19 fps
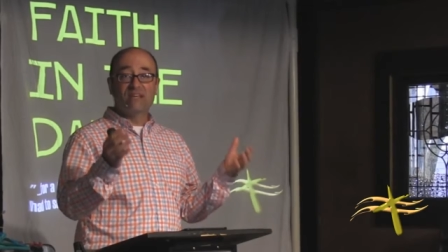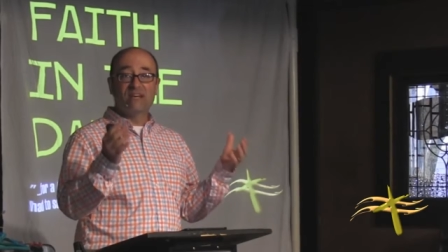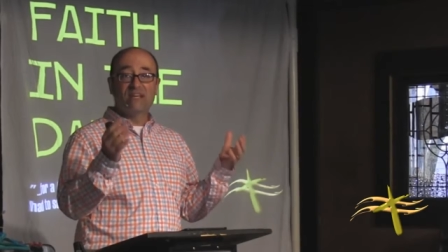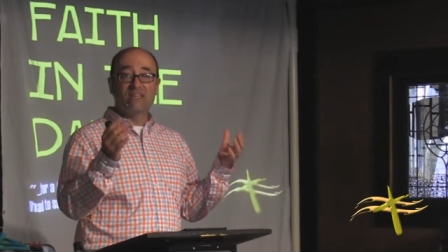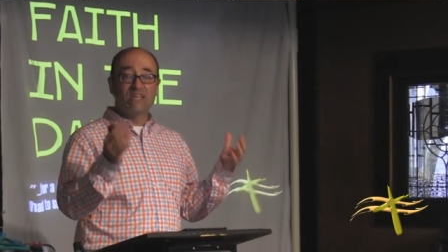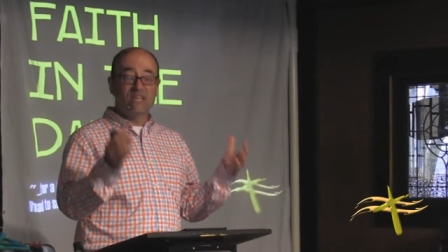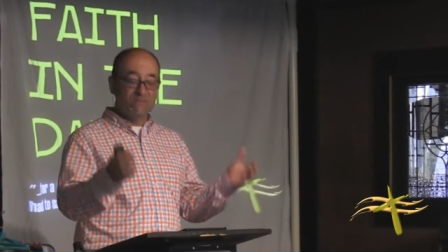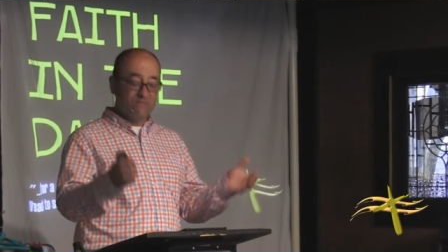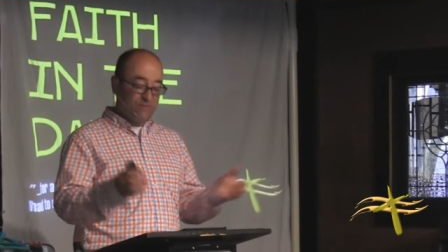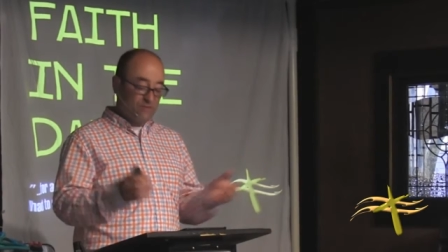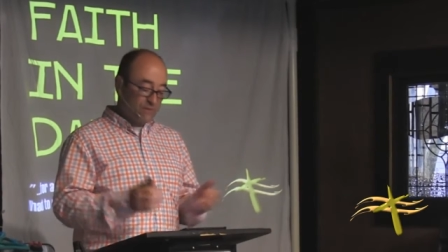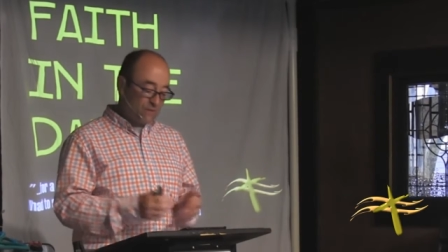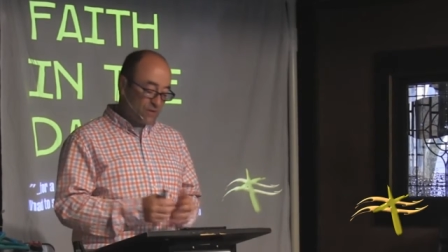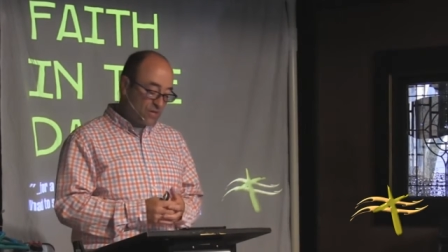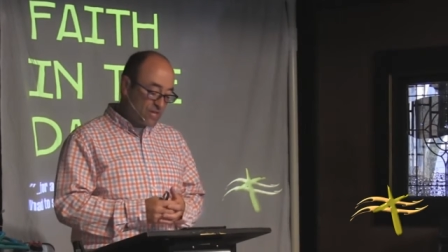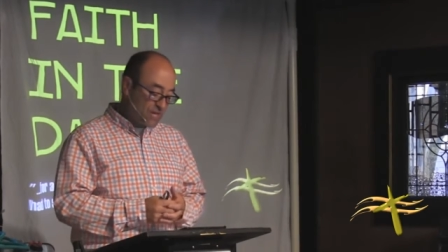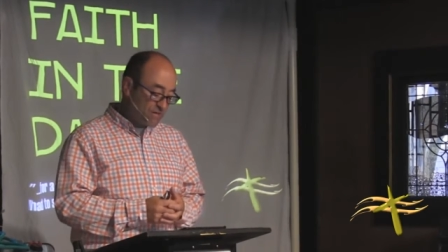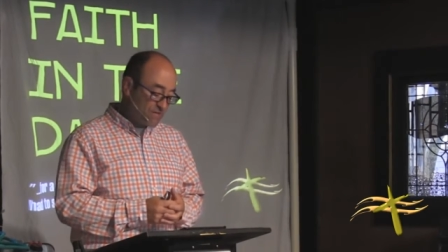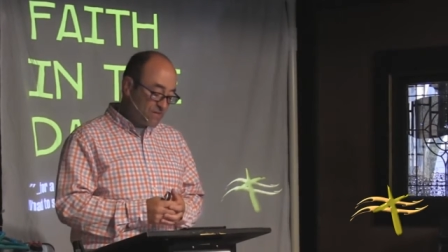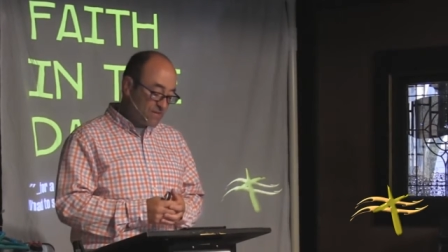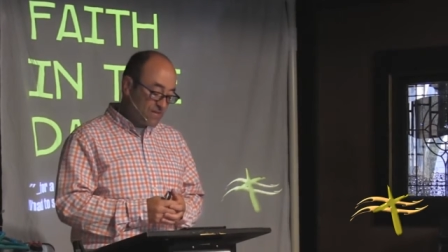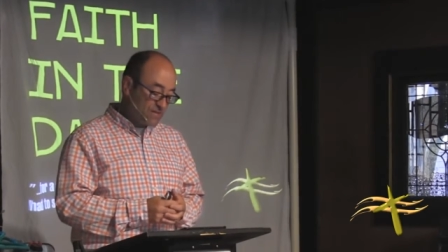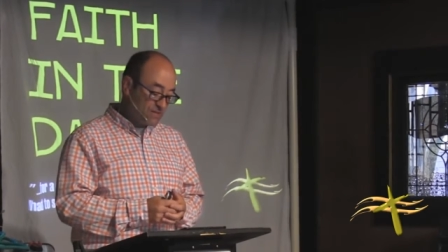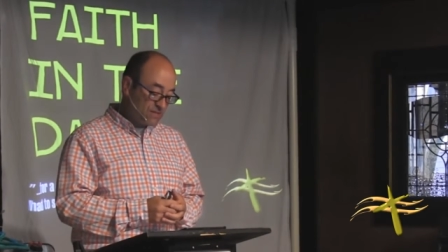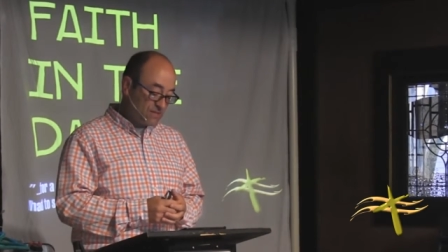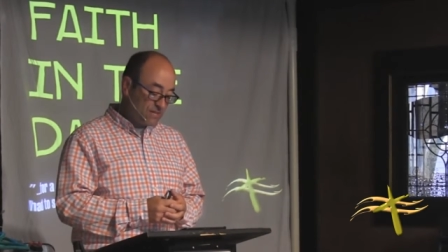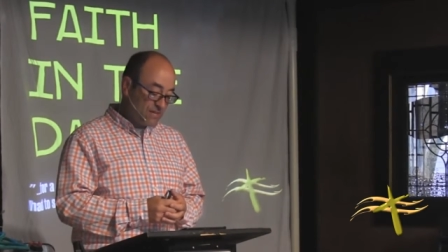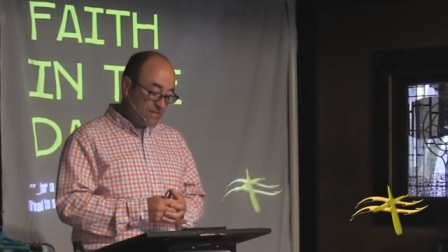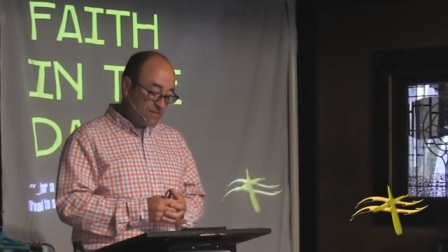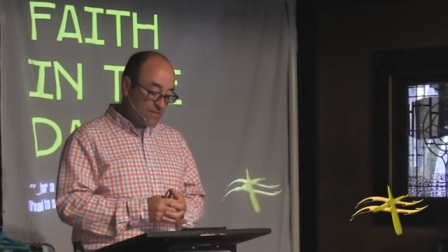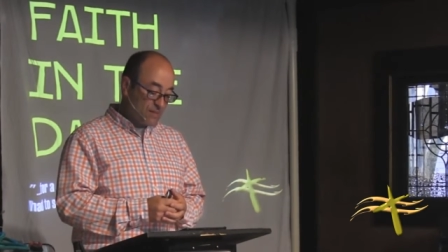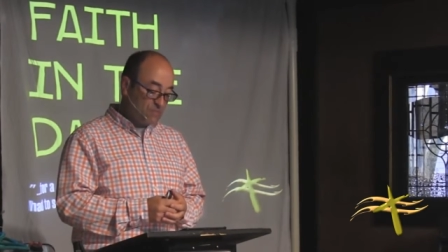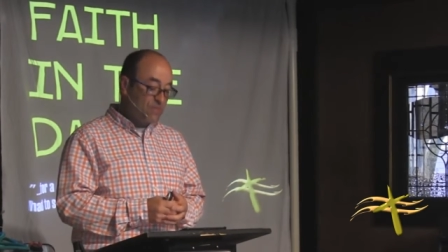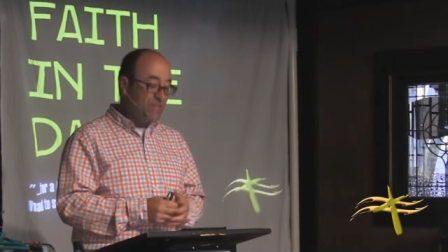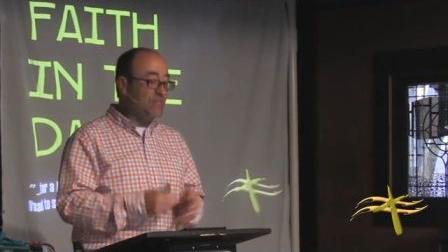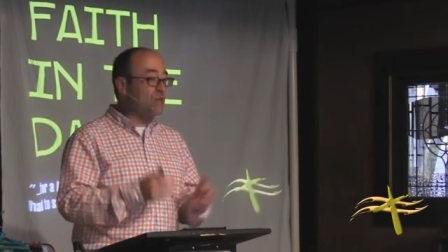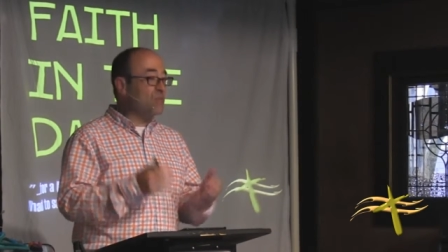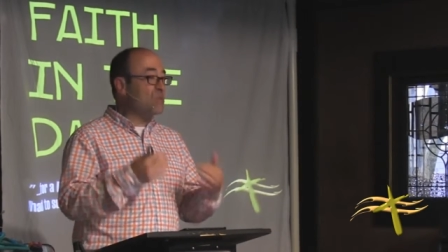A gift of forgiveness.
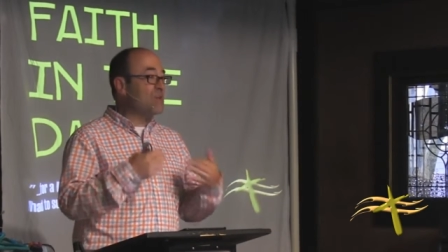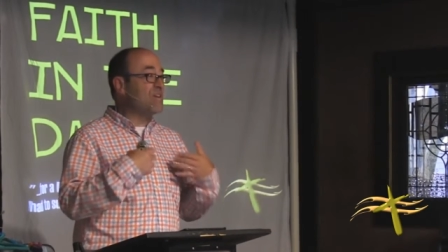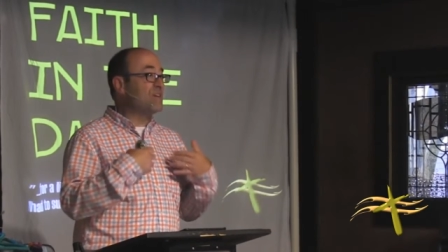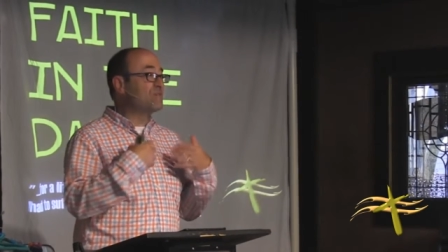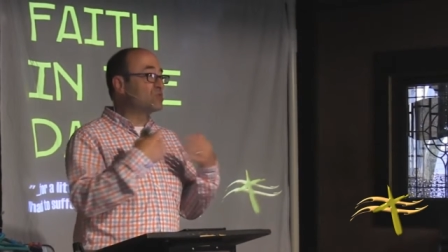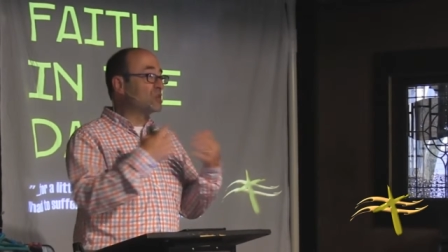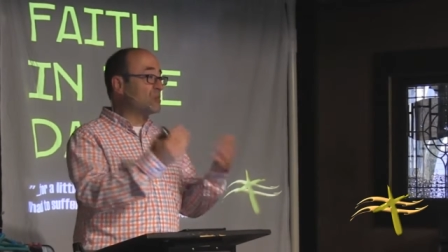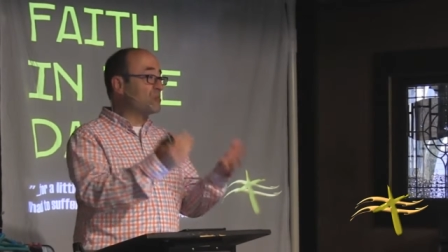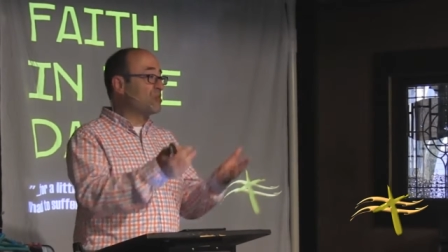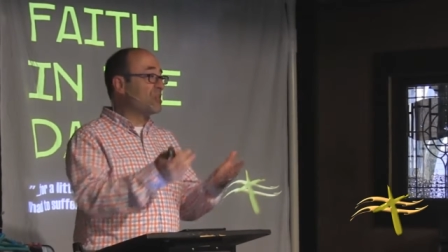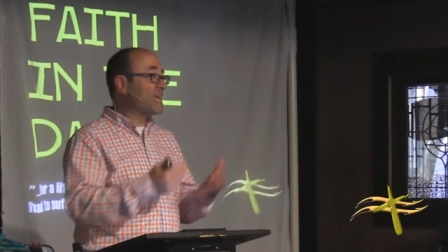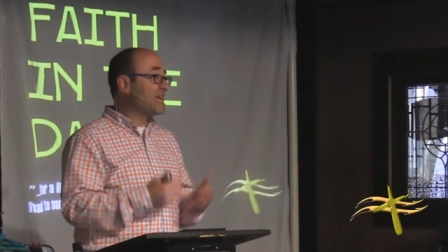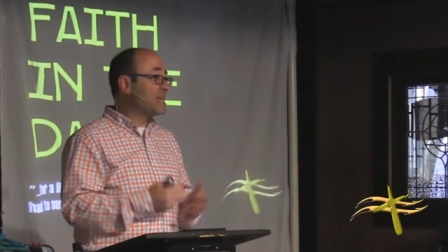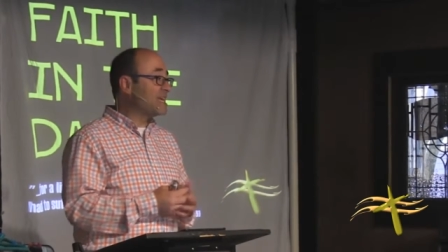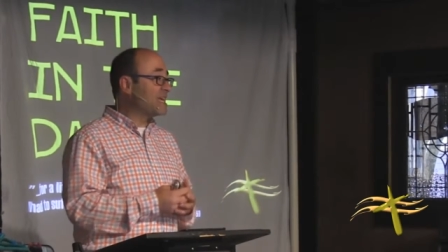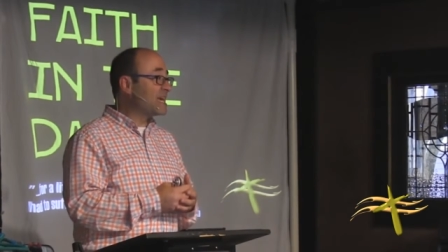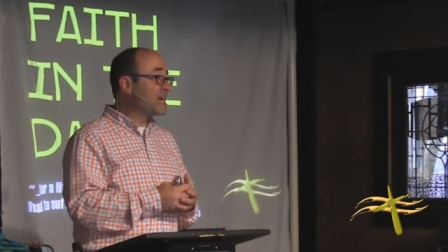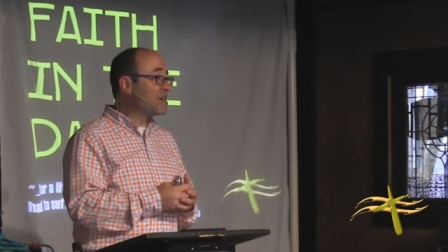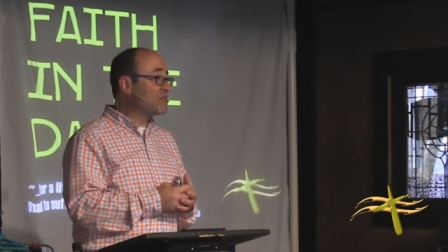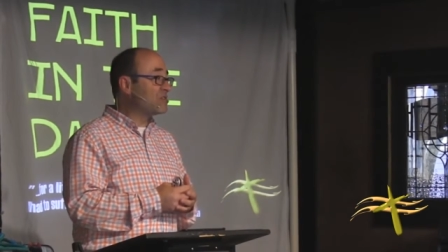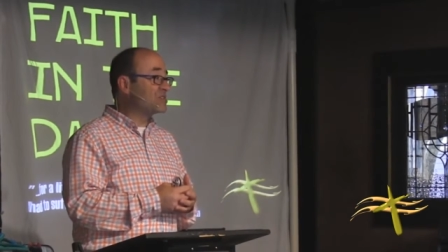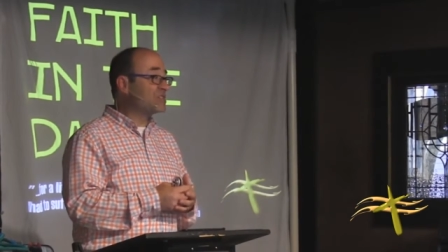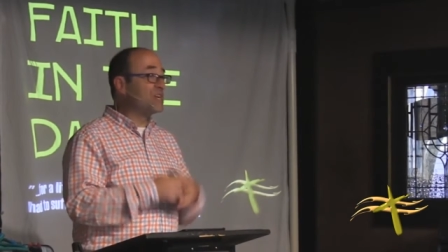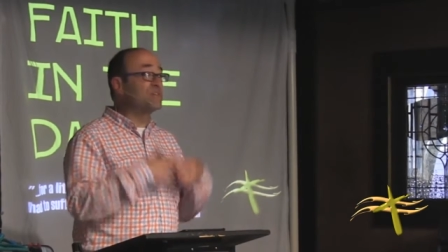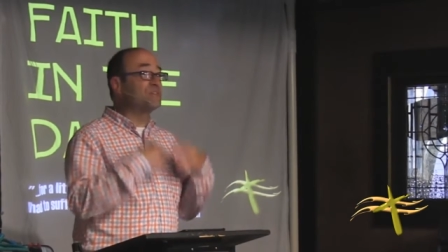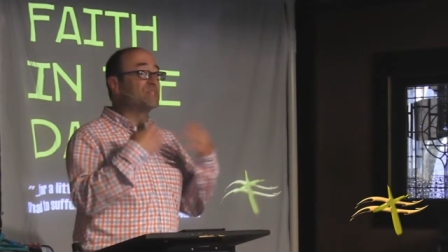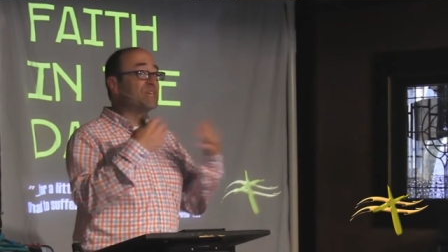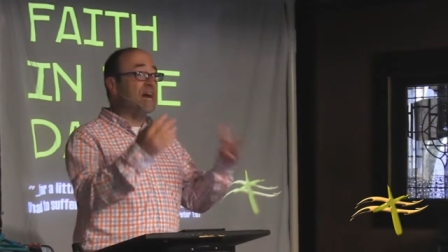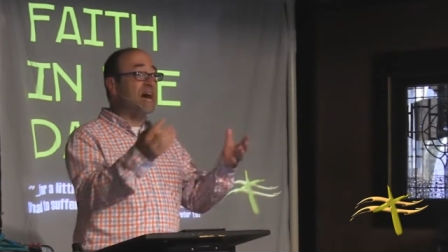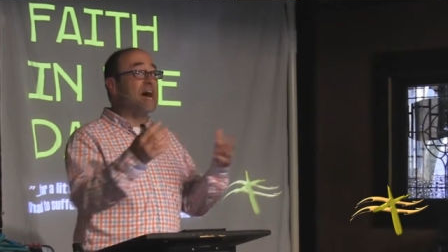Something that we have trouble handing out ourselves,